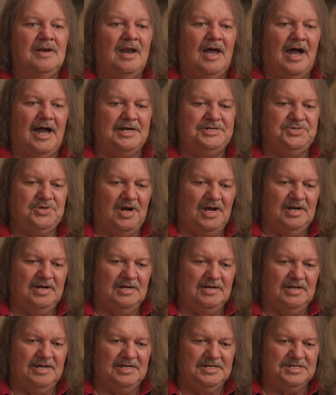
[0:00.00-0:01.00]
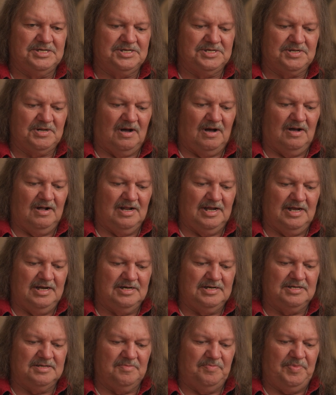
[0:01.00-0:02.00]
I try to install
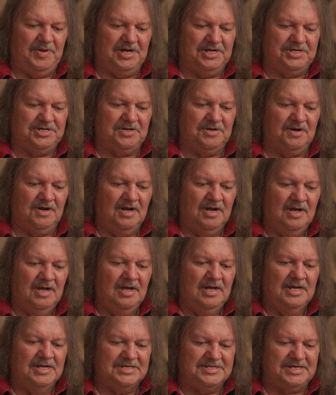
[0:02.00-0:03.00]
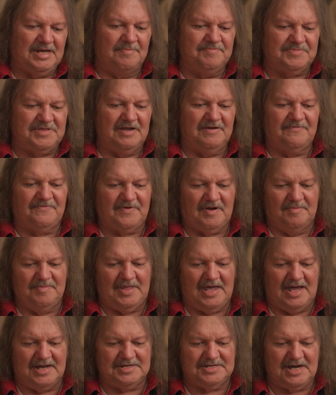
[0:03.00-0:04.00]
into the picture something from
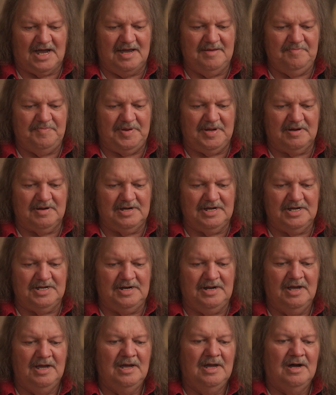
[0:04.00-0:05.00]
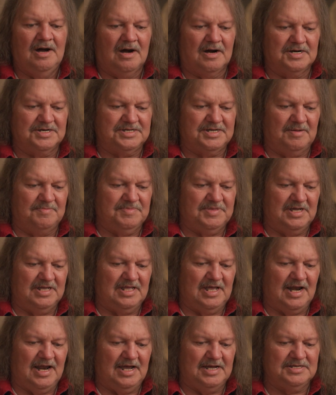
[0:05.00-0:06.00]
that time period or something
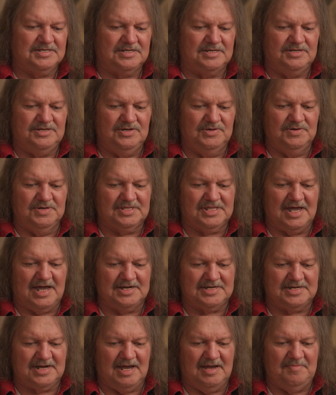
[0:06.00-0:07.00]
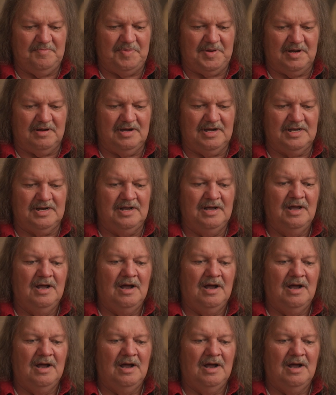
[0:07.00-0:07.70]
that has to do with that time period